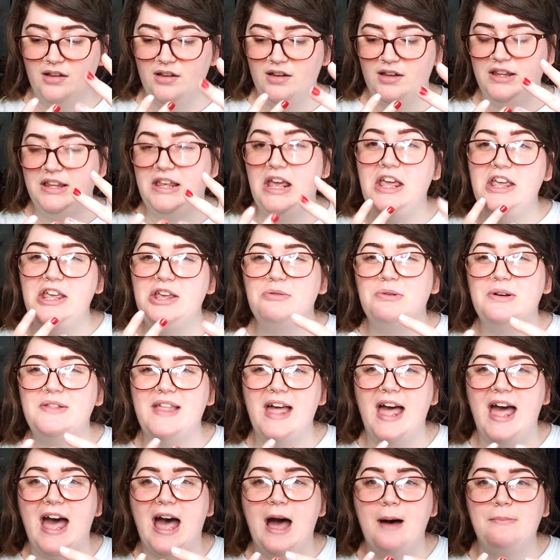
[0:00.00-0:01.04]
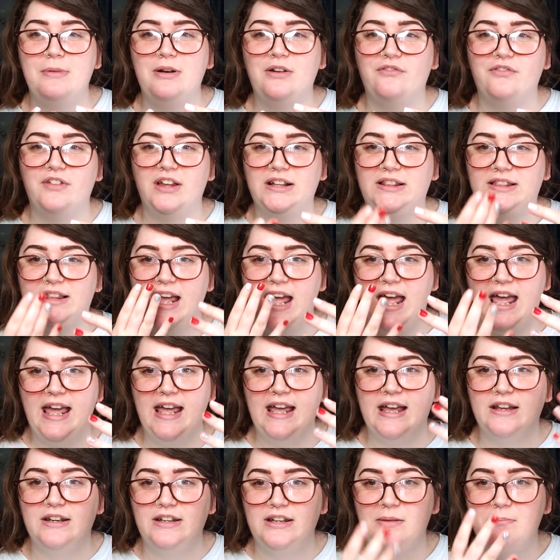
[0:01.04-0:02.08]
get you in the habit of like the
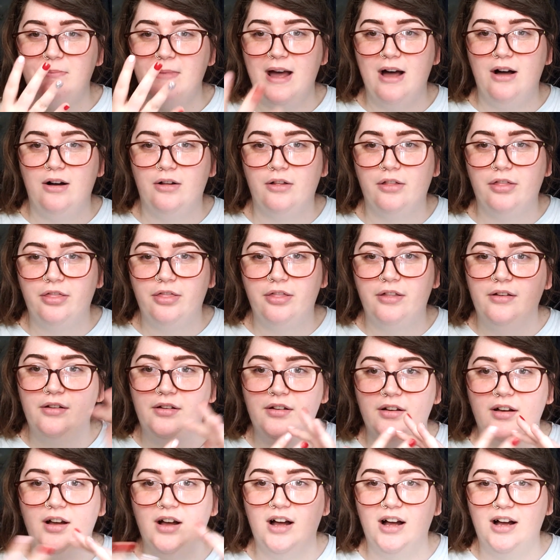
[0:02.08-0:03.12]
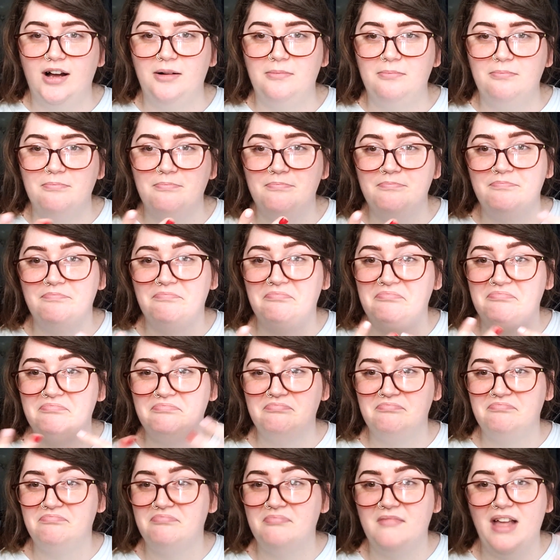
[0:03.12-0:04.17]
hand-to-mouth
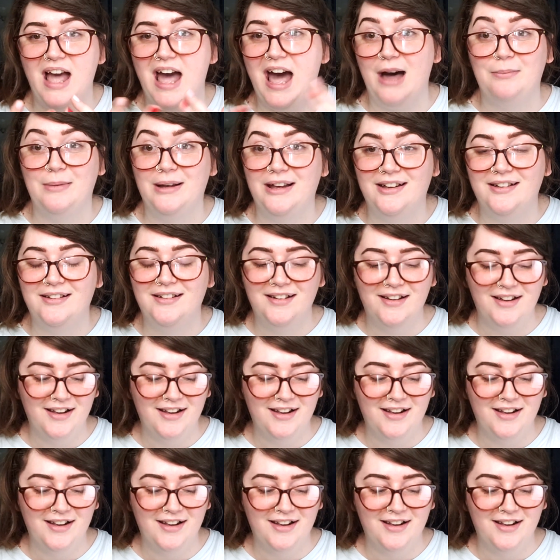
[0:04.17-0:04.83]
habit.